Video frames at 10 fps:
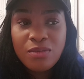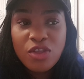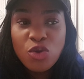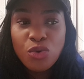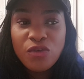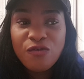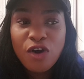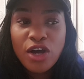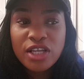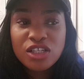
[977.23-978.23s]
you wouldn't
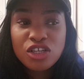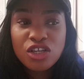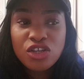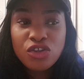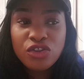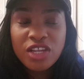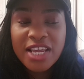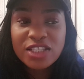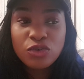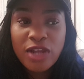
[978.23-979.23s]
find the
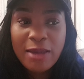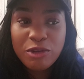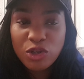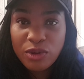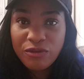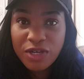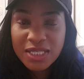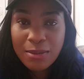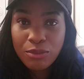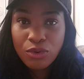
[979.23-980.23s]
next door neighbour doing, for
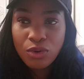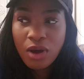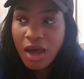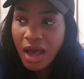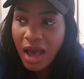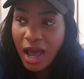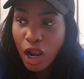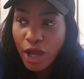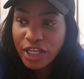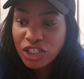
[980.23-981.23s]
example. I
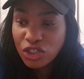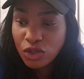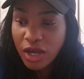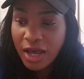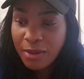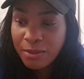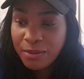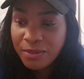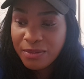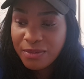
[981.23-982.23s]
like
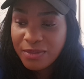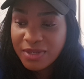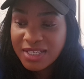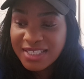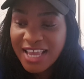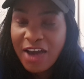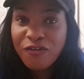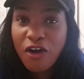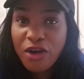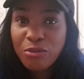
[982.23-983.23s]
to see how
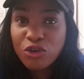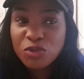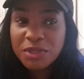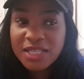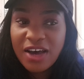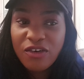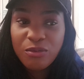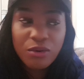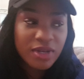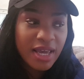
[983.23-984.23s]
far I can push myself.
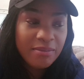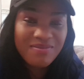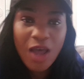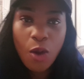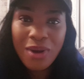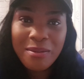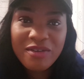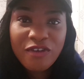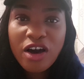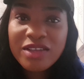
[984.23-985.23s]
But yeah, I went a
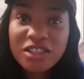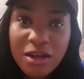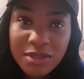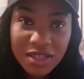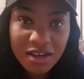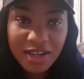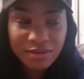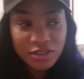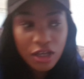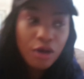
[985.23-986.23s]
bit far this time, didn't I?
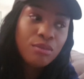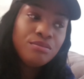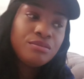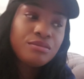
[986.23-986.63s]
So